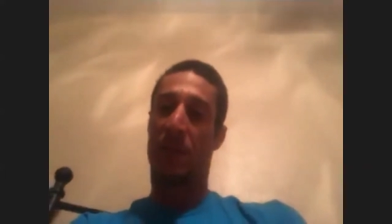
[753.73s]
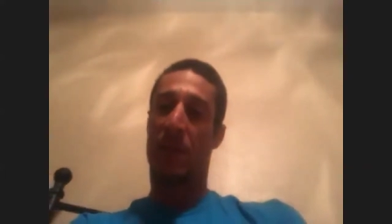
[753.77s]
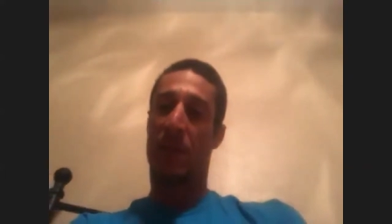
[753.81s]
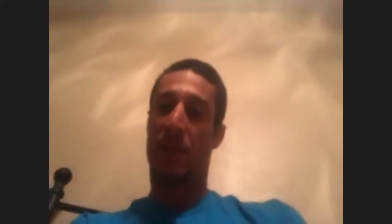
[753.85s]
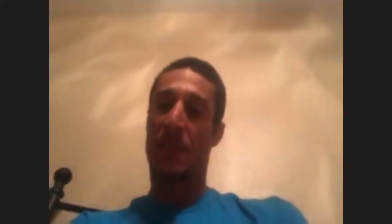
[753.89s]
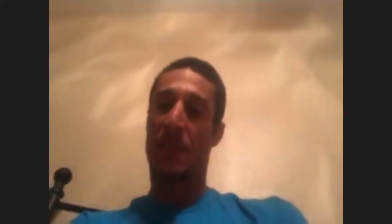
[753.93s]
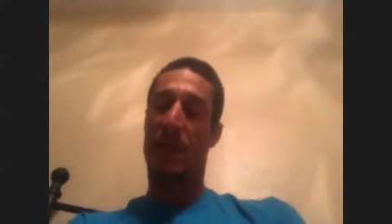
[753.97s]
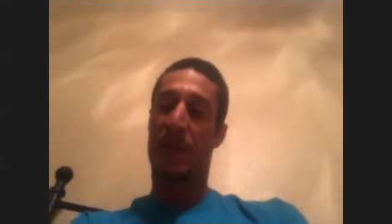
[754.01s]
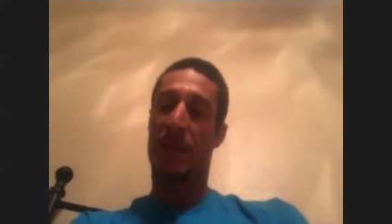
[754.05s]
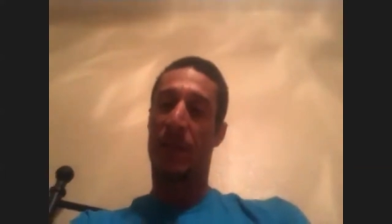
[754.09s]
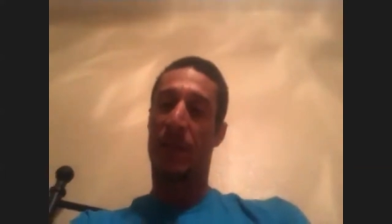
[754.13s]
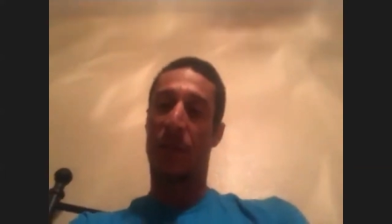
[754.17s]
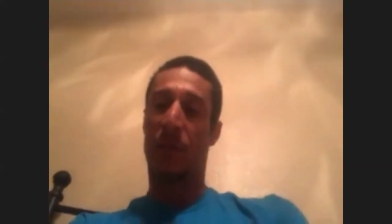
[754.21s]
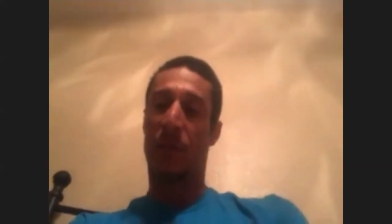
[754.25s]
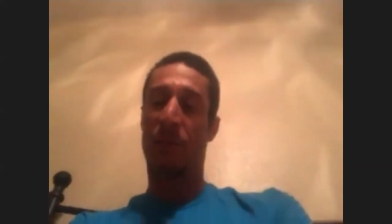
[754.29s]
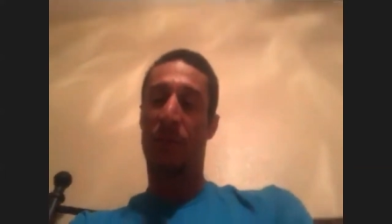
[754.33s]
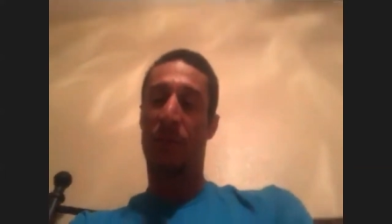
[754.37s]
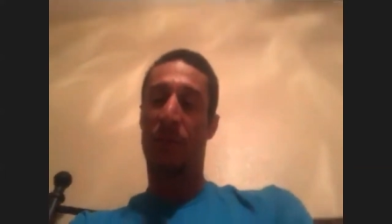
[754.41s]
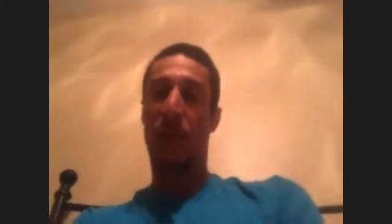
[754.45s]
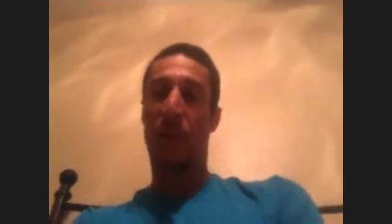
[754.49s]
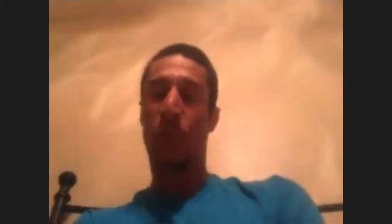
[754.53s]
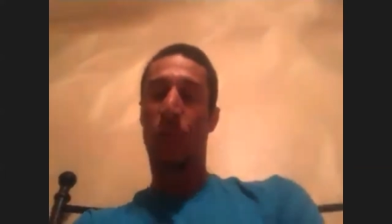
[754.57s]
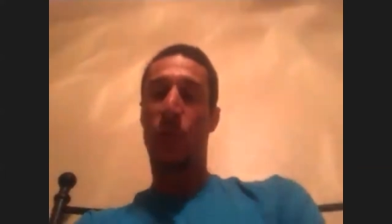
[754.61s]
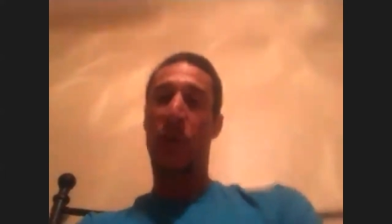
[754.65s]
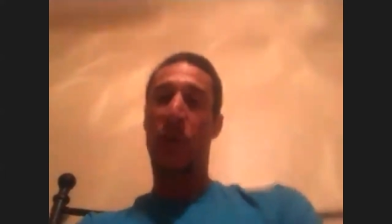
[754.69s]
and
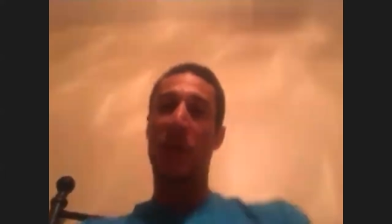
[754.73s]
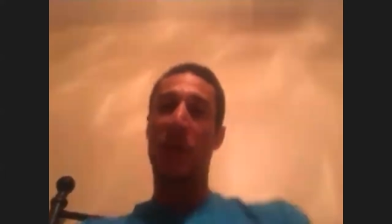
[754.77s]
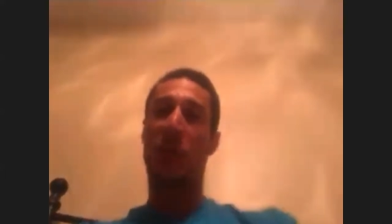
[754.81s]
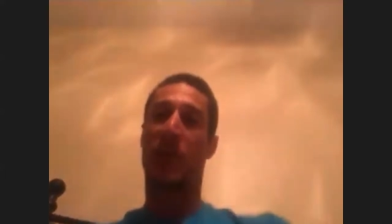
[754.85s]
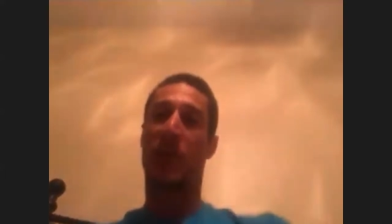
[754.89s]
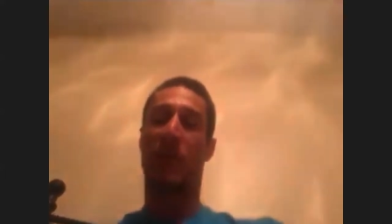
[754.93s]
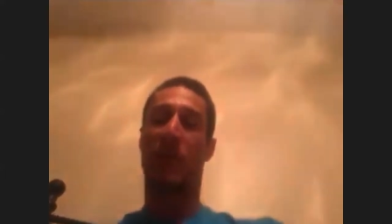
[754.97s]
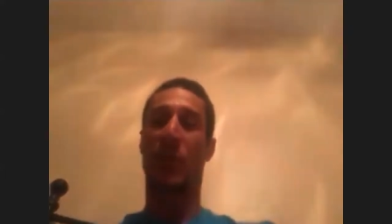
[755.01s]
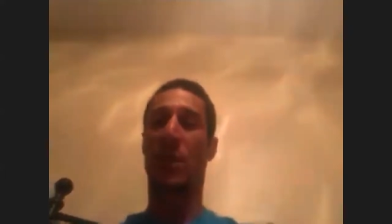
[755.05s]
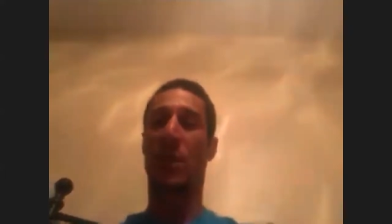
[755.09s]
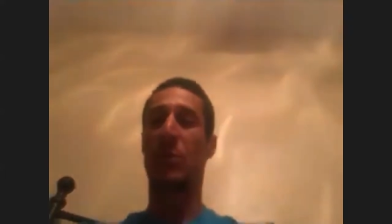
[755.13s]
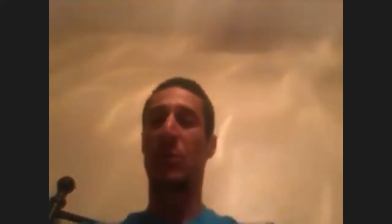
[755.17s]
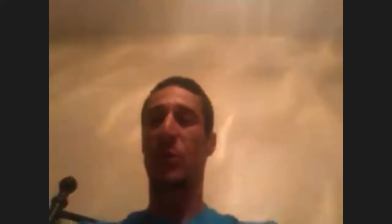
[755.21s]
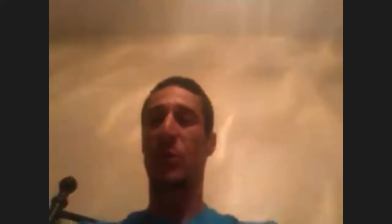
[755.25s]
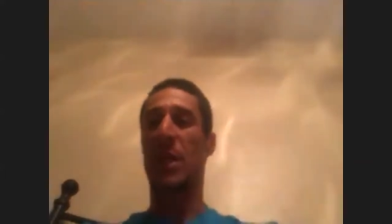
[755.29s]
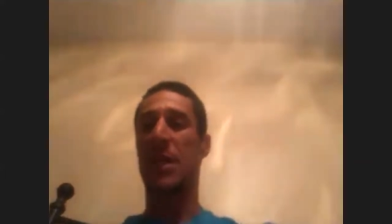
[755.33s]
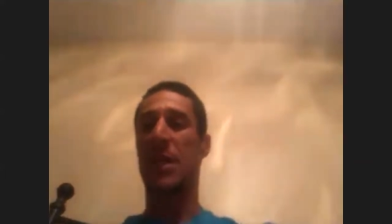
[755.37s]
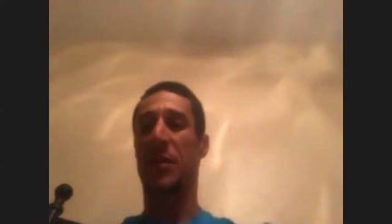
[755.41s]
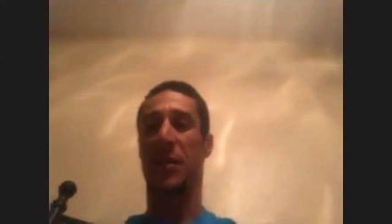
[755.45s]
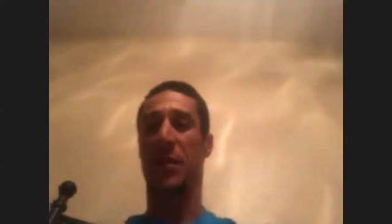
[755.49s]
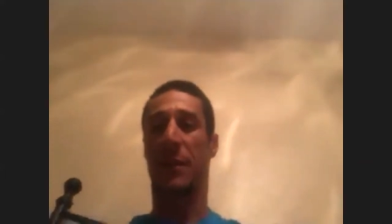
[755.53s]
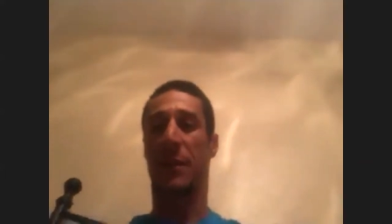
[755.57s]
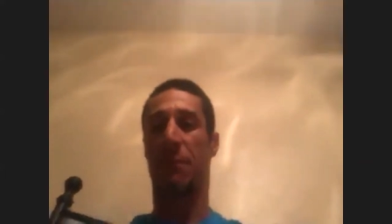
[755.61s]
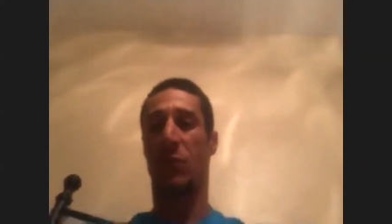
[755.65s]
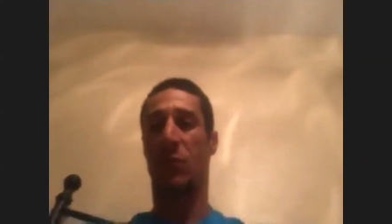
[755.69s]
don't rush. Don't
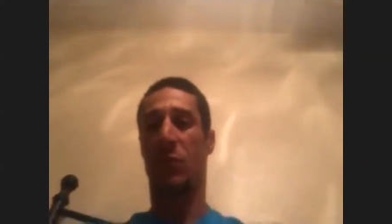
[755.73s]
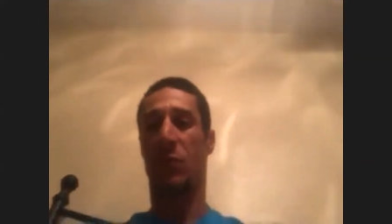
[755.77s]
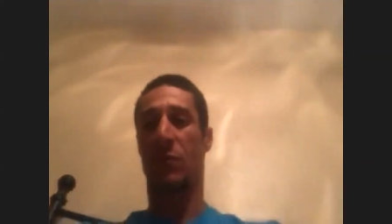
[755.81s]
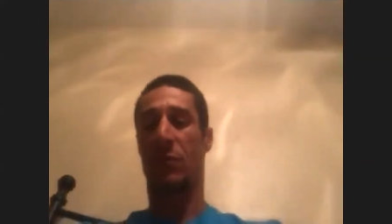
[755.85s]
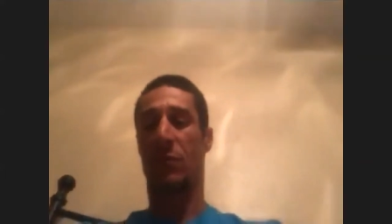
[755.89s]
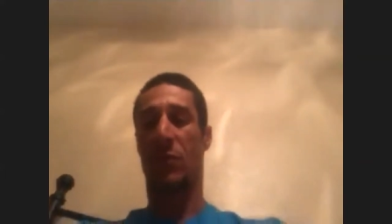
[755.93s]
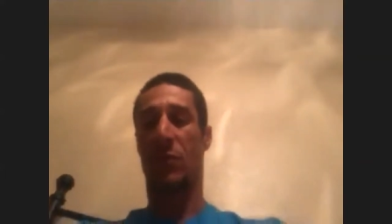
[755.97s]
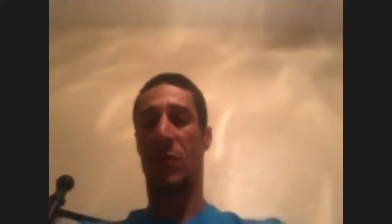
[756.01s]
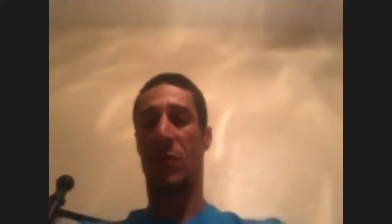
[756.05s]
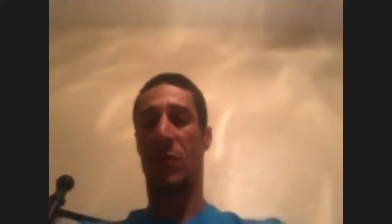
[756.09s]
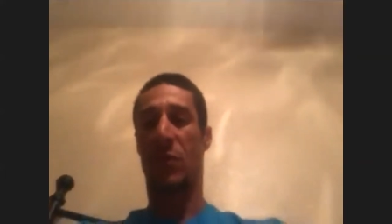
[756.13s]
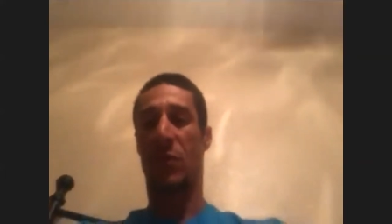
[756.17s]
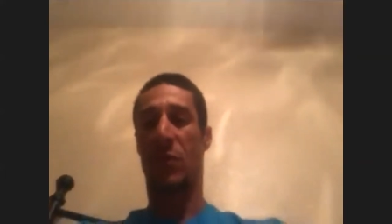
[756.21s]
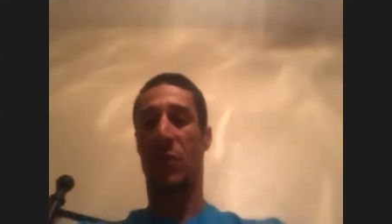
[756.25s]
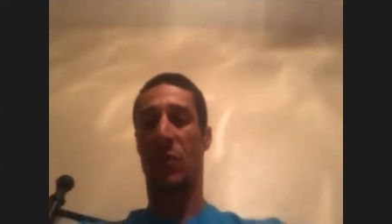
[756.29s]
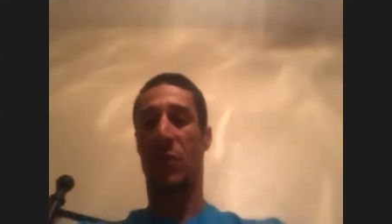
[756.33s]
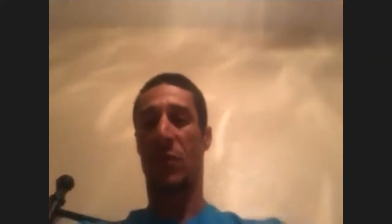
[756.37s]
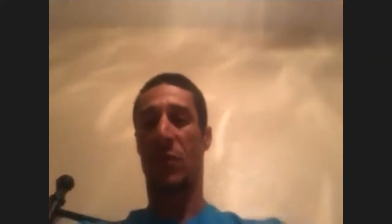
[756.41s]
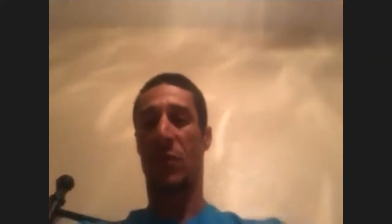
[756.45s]
rush. Oh,